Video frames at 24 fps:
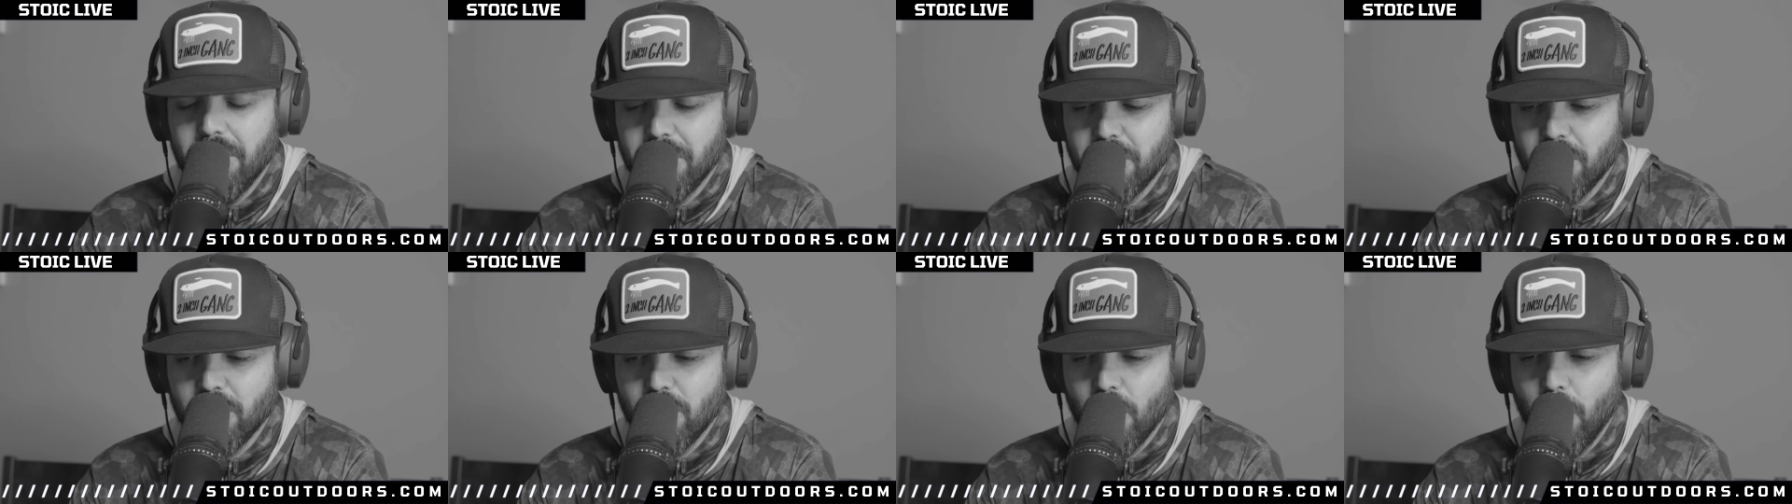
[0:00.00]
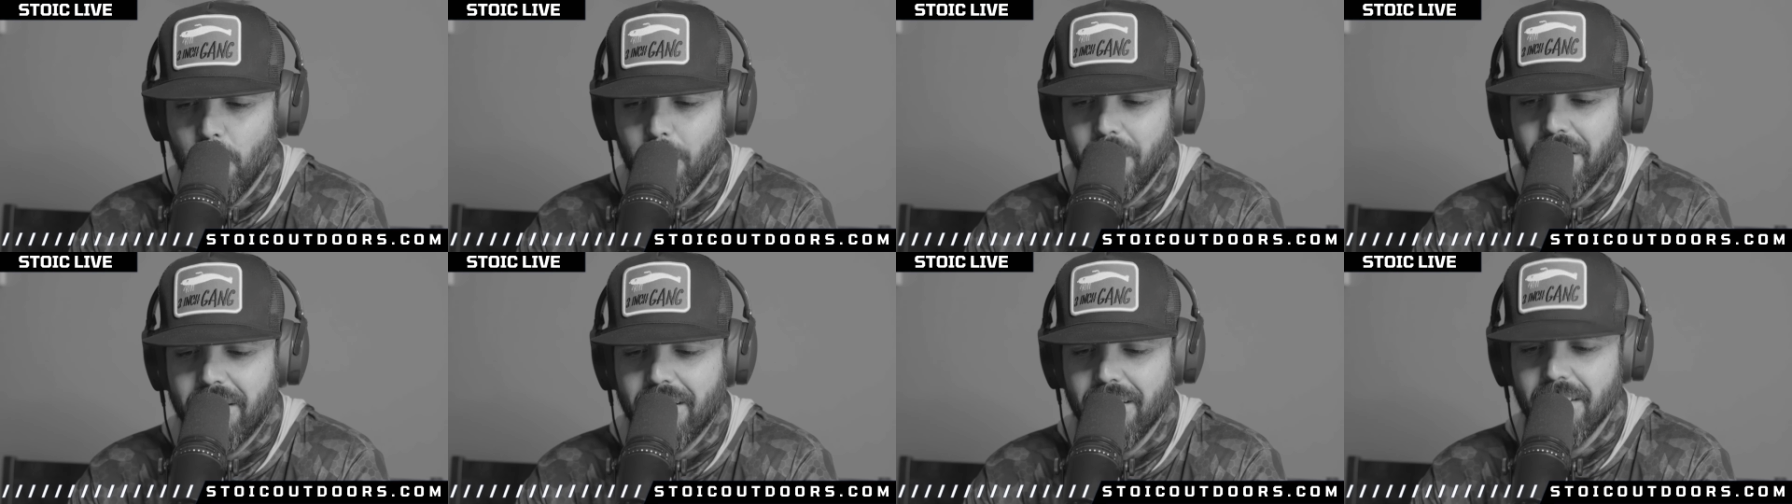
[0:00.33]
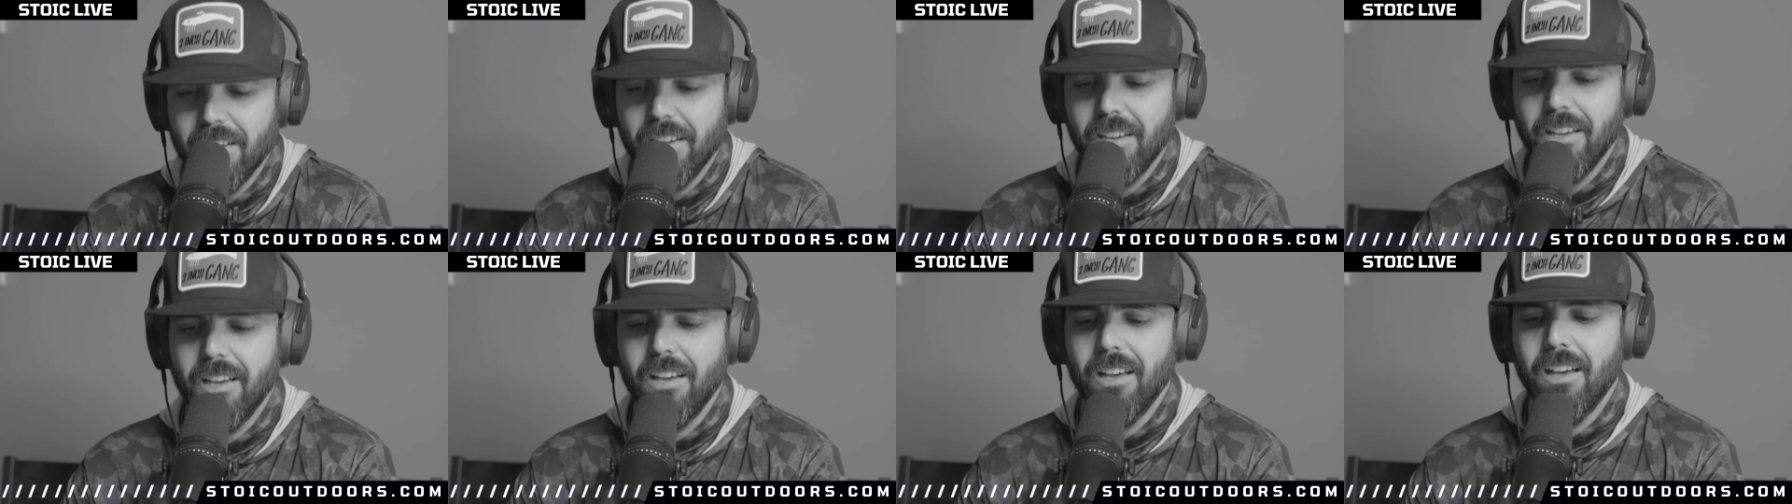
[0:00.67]
Stoic
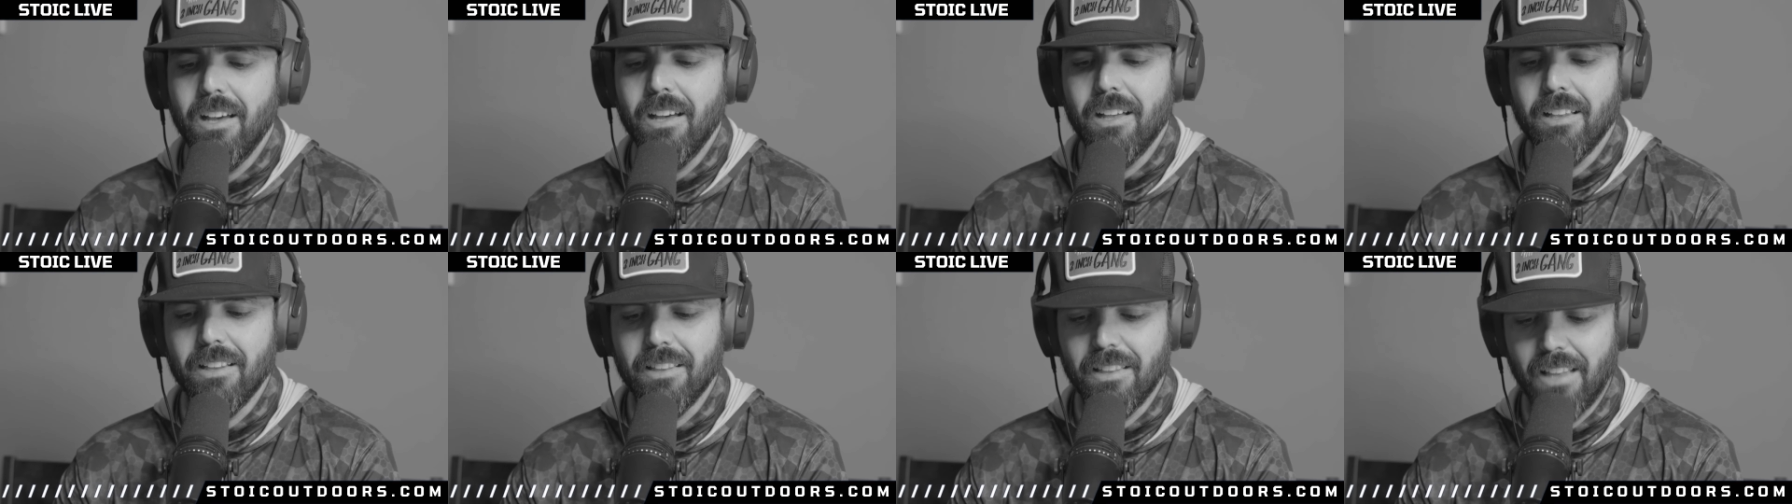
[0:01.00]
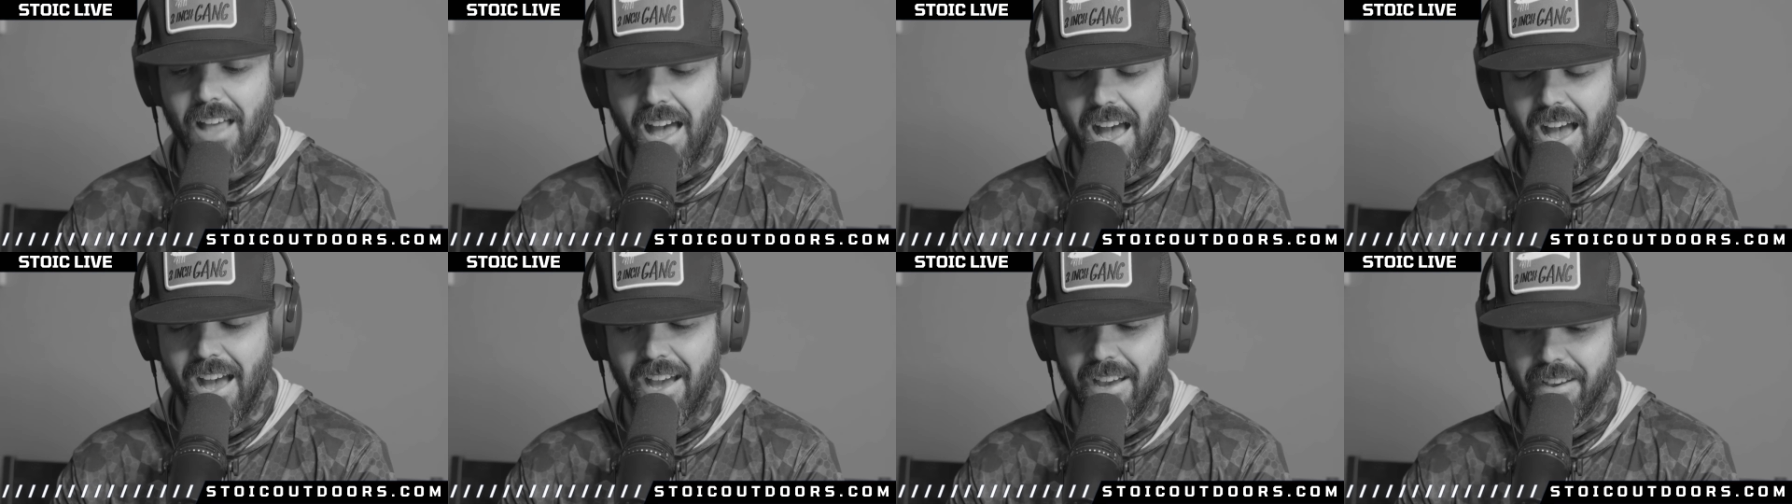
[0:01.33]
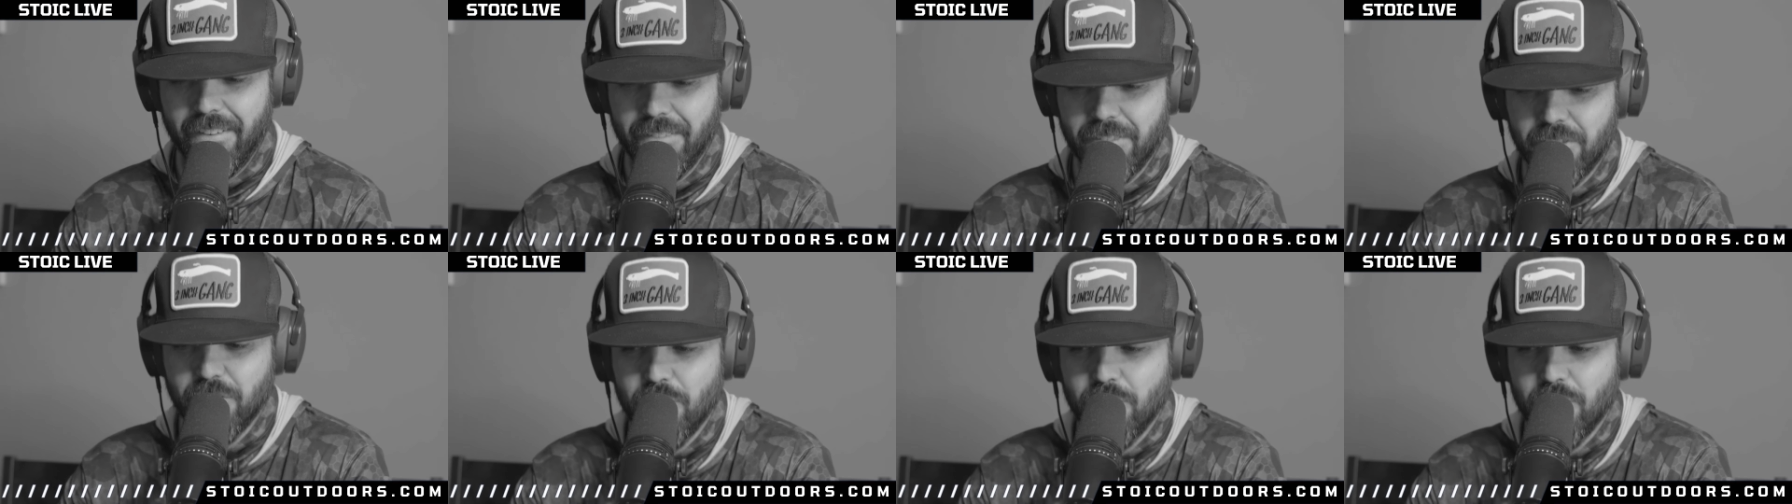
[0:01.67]
Live.